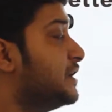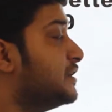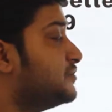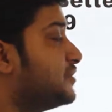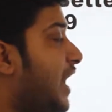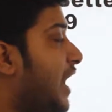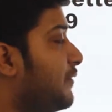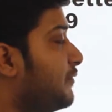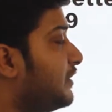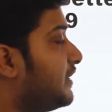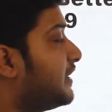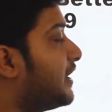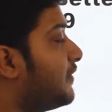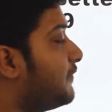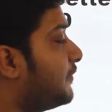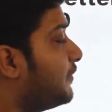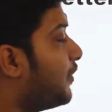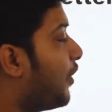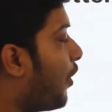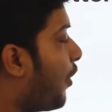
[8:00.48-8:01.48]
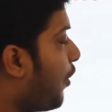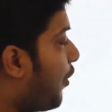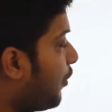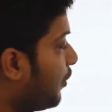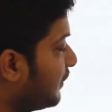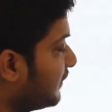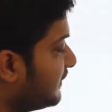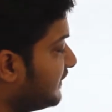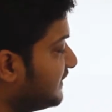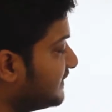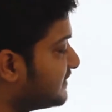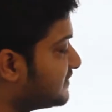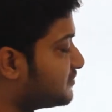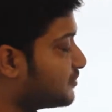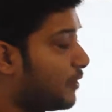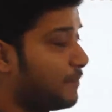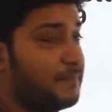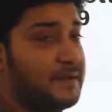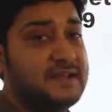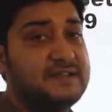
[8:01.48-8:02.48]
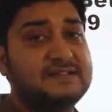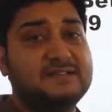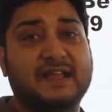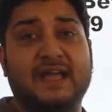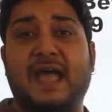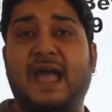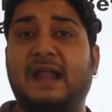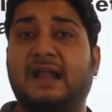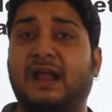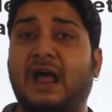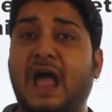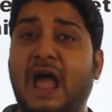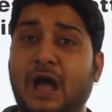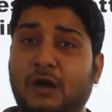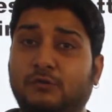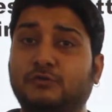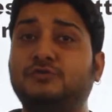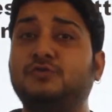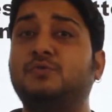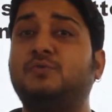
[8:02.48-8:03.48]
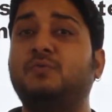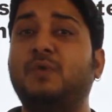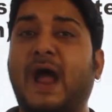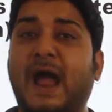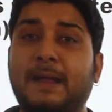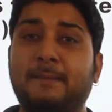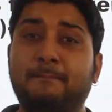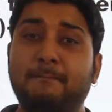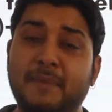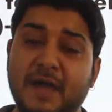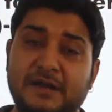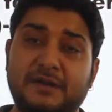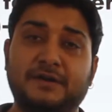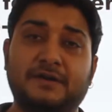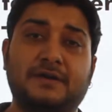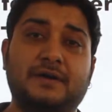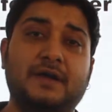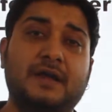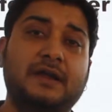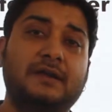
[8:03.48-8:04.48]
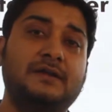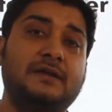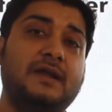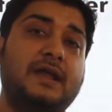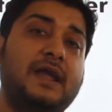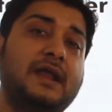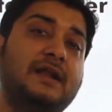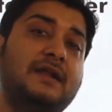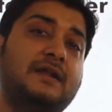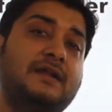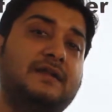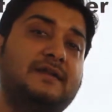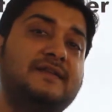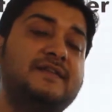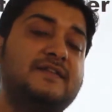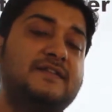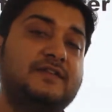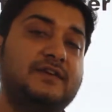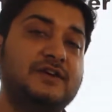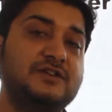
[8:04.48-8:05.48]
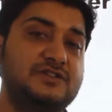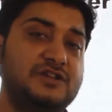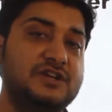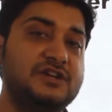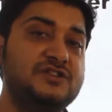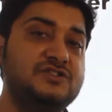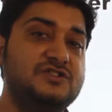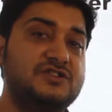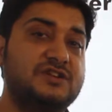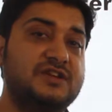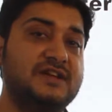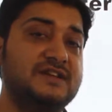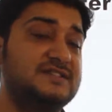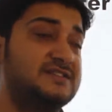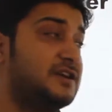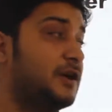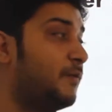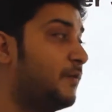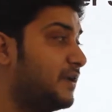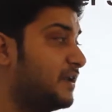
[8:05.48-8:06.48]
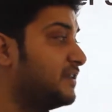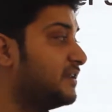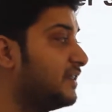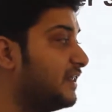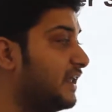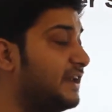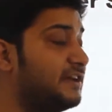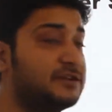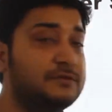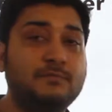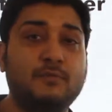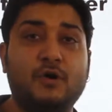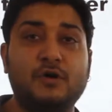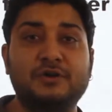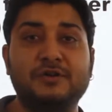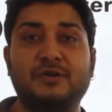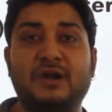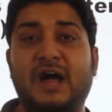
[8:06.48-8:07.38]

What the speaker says: So I will cover all these topics, and how to rank better in the search engine is covered in the later module.